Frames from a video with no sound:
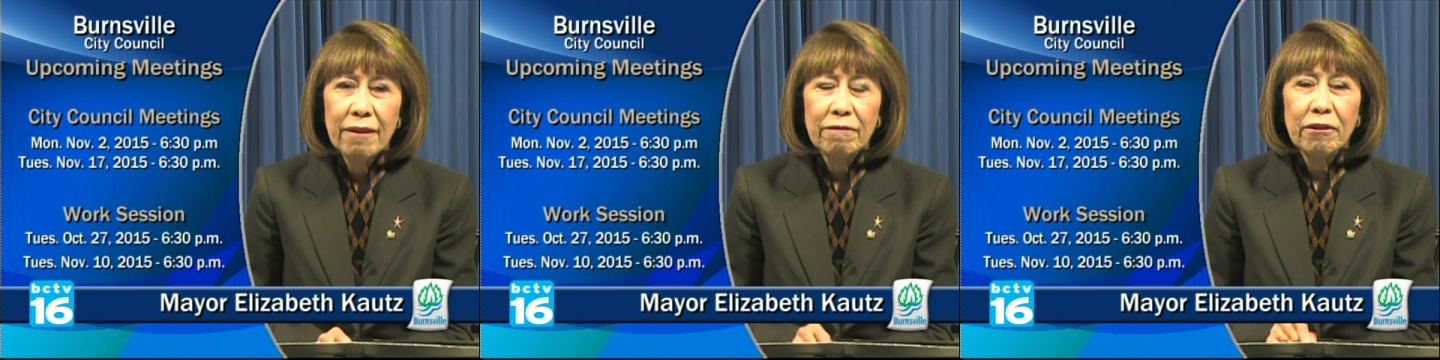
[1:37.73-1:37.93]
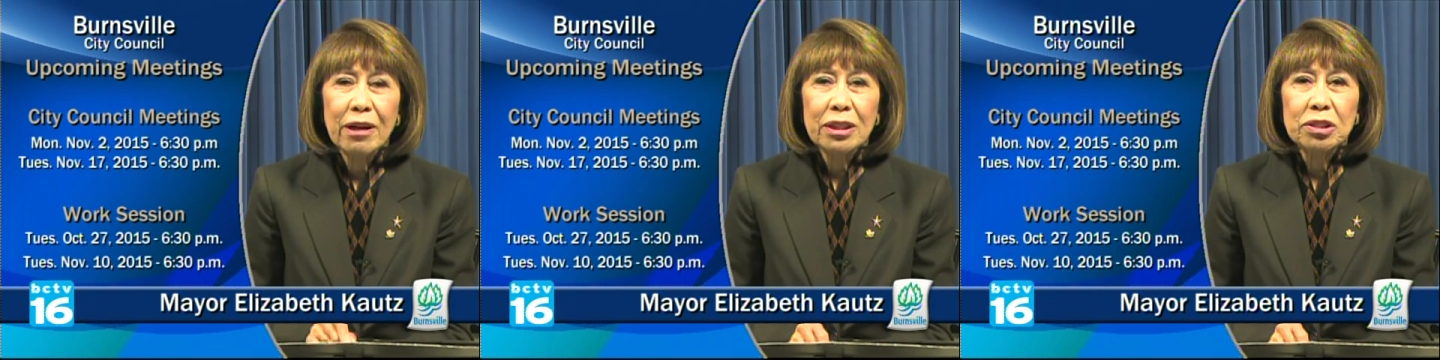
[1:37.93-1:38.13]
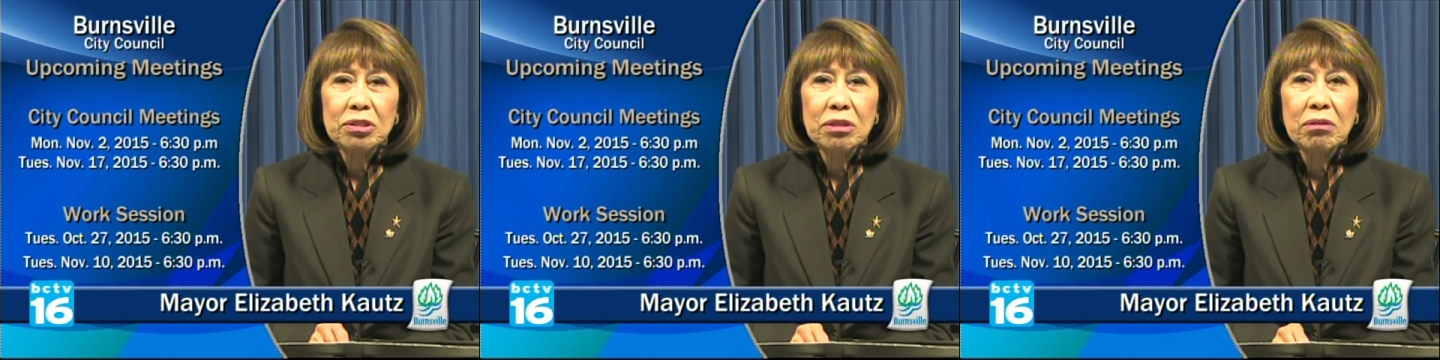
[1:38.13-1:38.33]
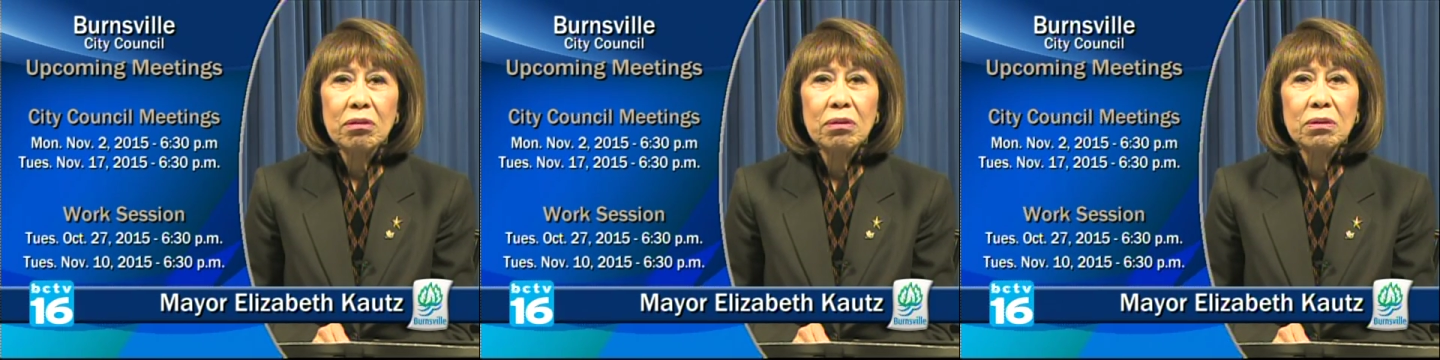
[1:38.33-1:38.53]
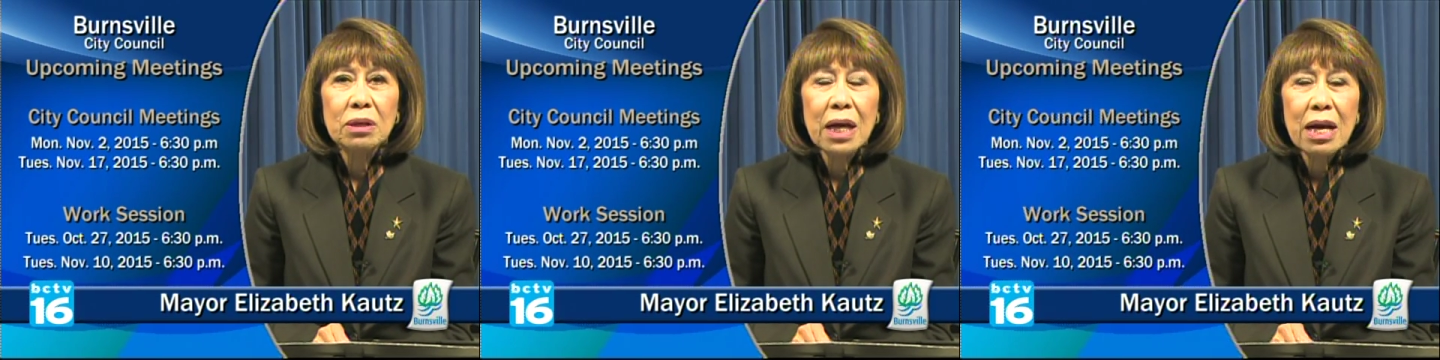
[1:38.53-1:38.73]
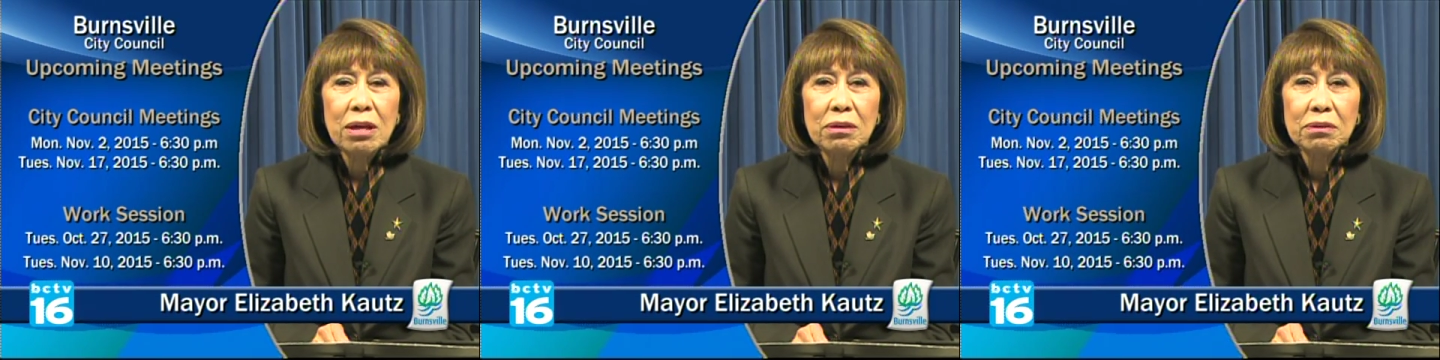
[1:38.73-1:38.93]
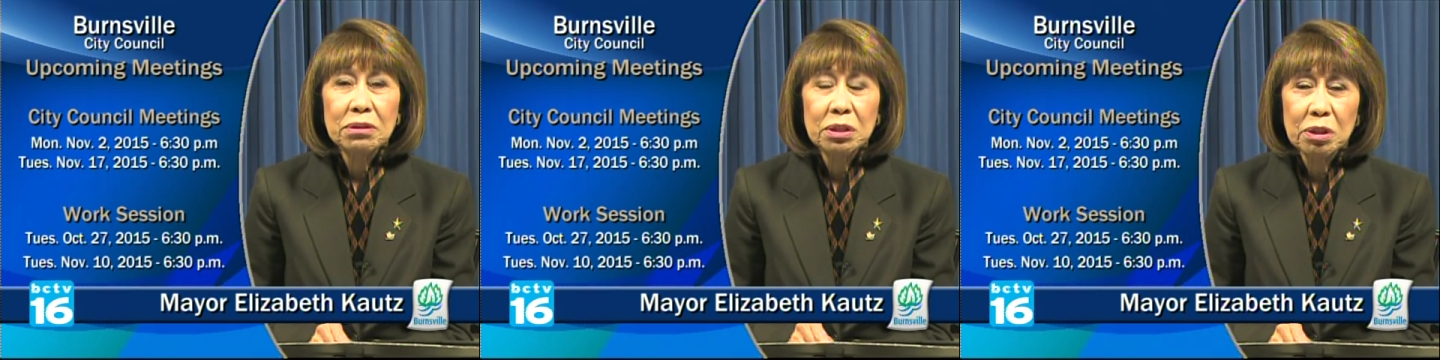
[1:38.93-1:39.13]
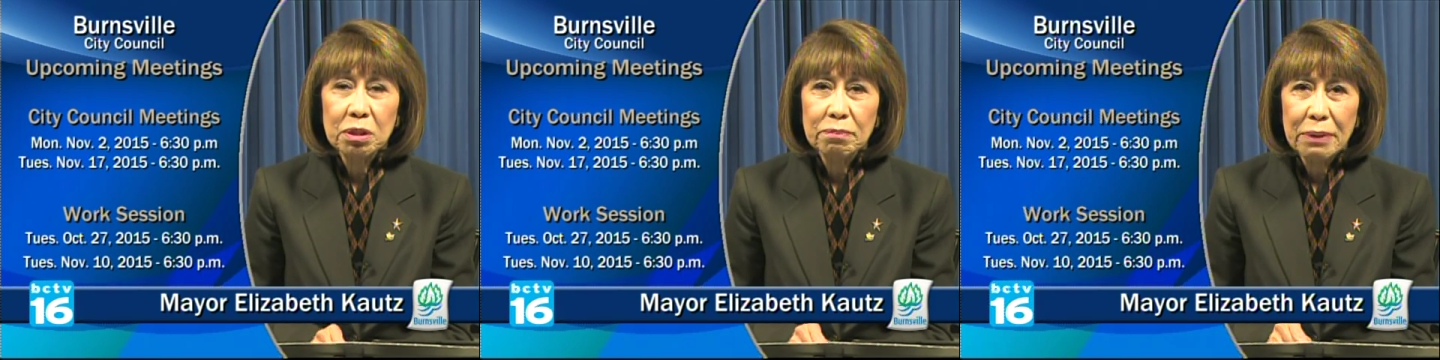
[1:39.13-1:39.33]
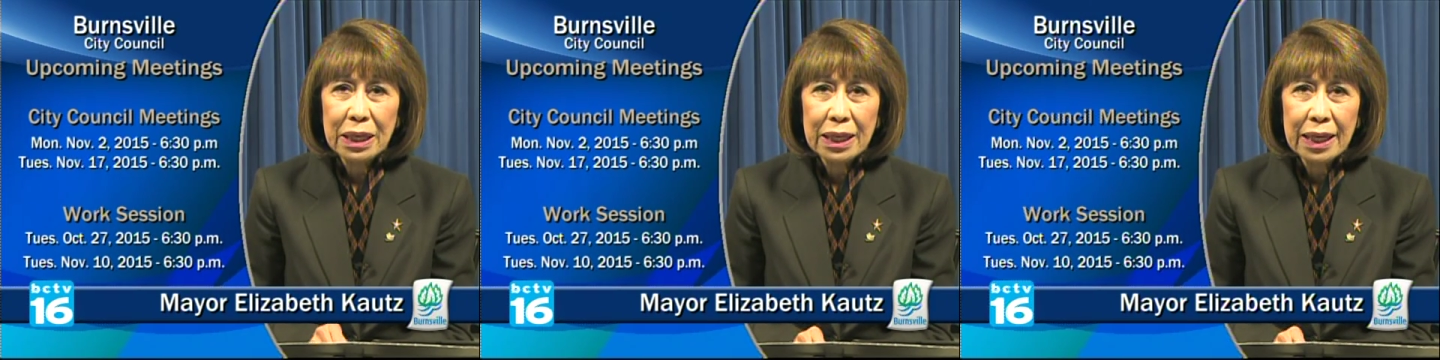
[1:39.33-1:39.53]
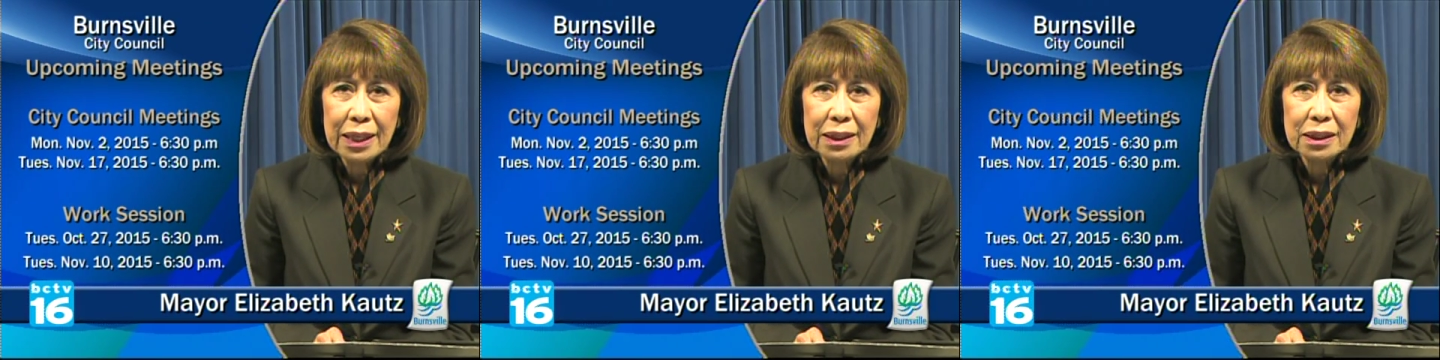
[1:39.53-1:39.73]
for us to hold council
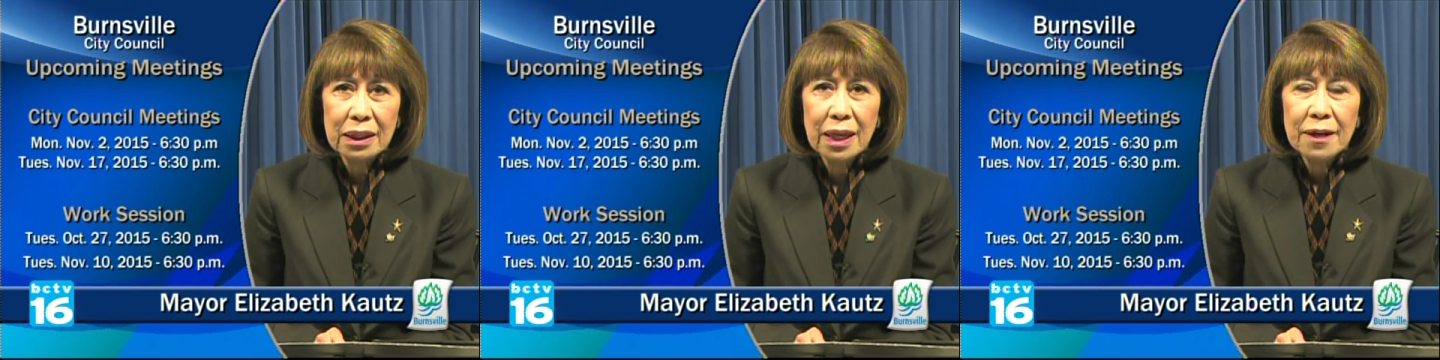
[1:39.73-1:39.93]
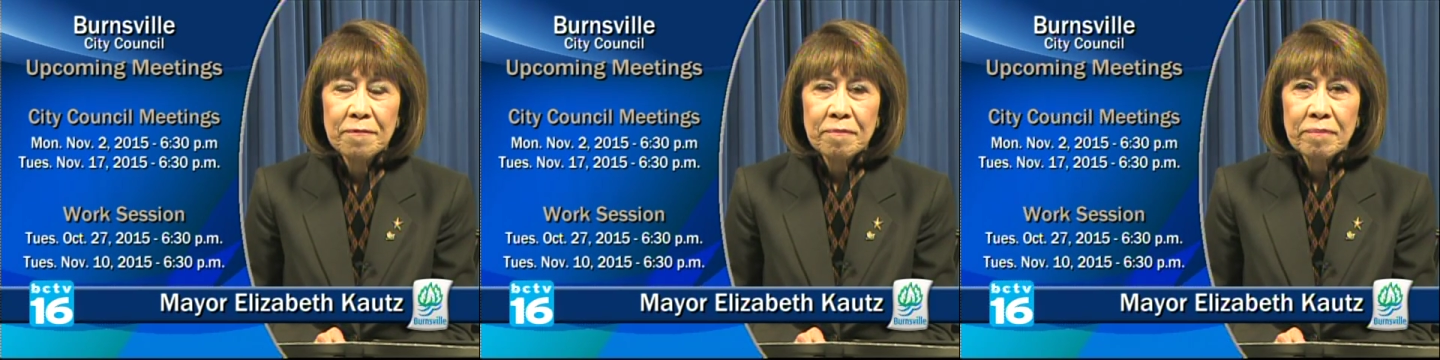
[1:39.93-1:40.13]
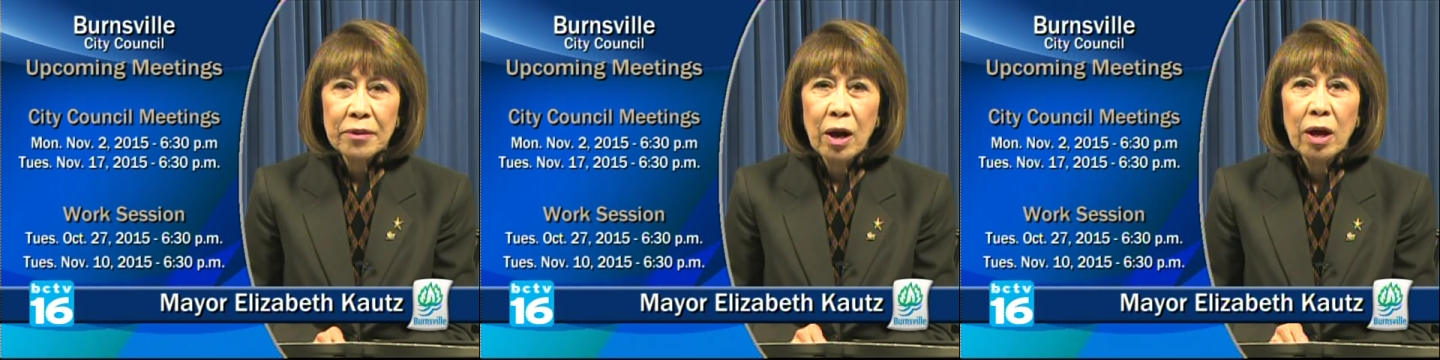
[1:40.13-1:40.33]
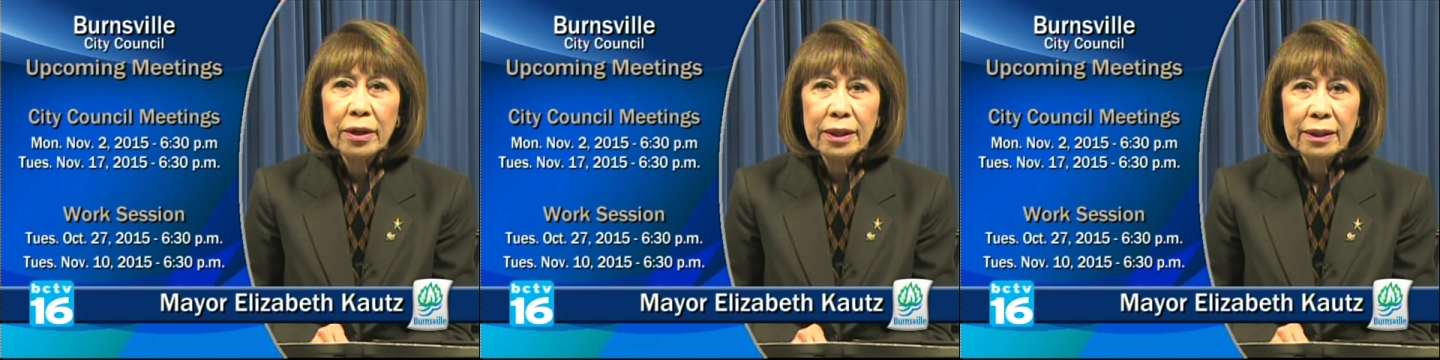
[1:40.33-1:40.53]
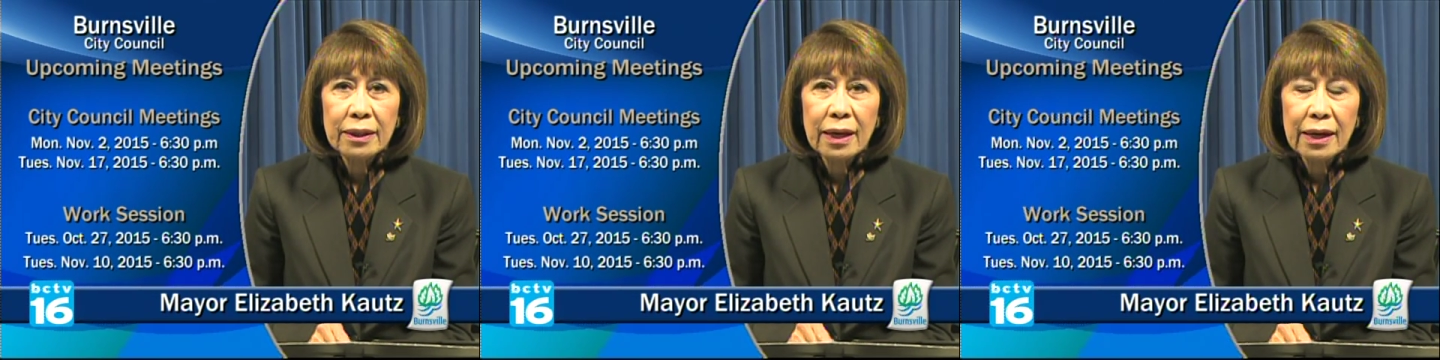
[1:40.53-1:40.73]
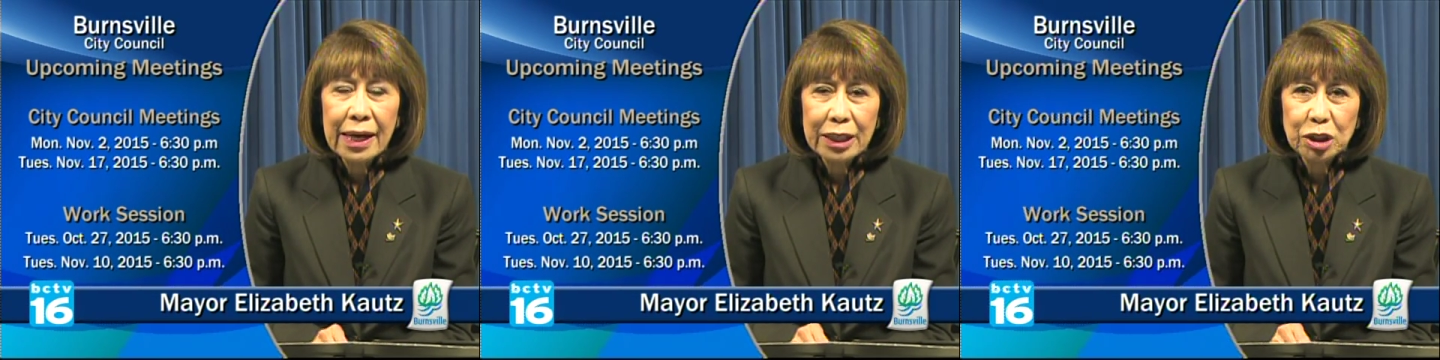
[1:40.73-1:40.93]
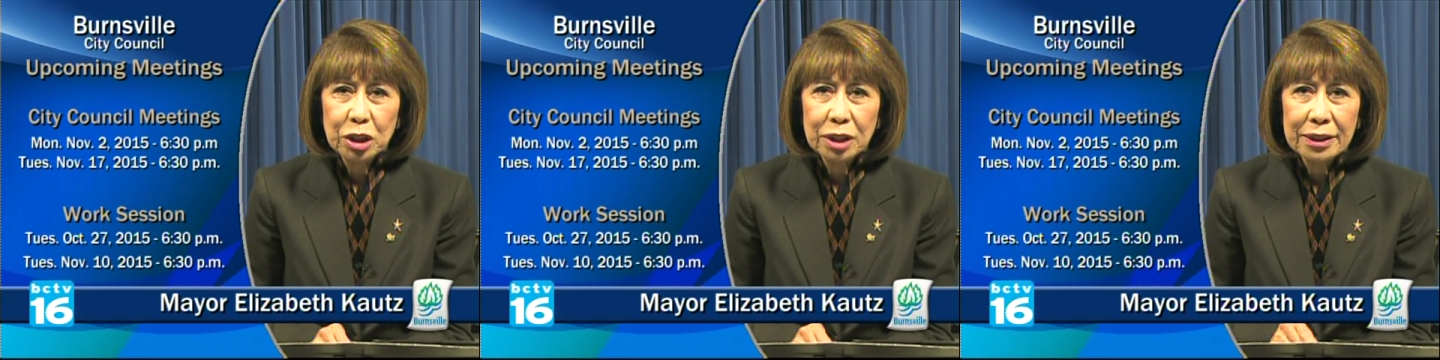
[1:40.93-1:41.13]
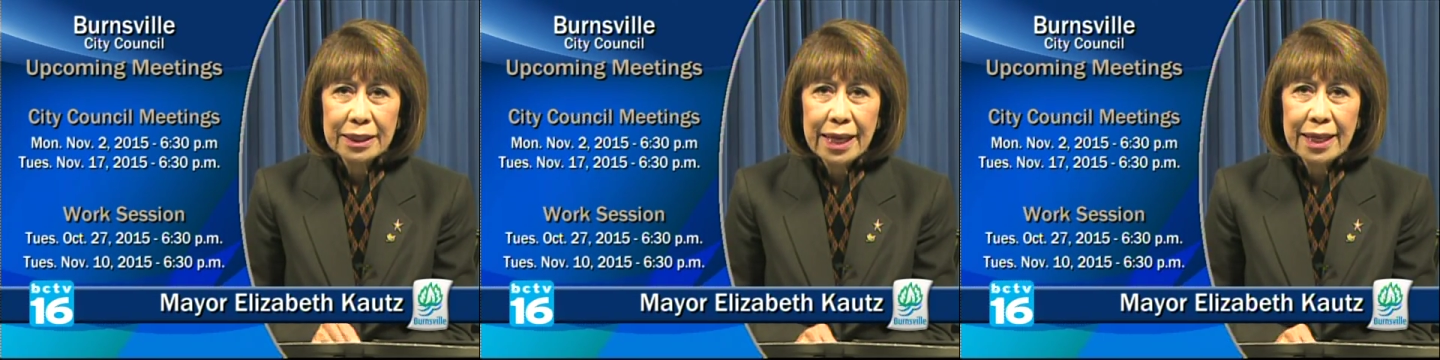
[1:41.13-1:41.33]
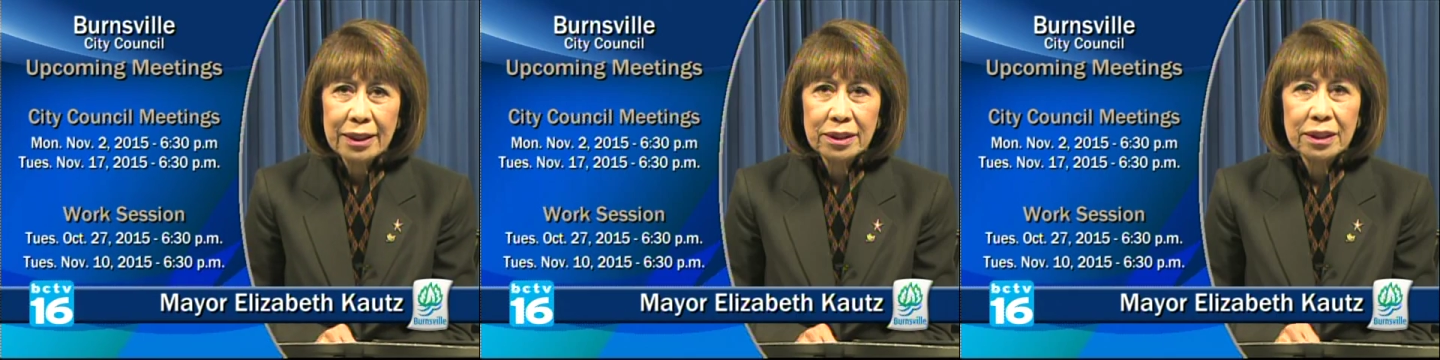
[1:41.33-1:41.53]
meetings on an election day.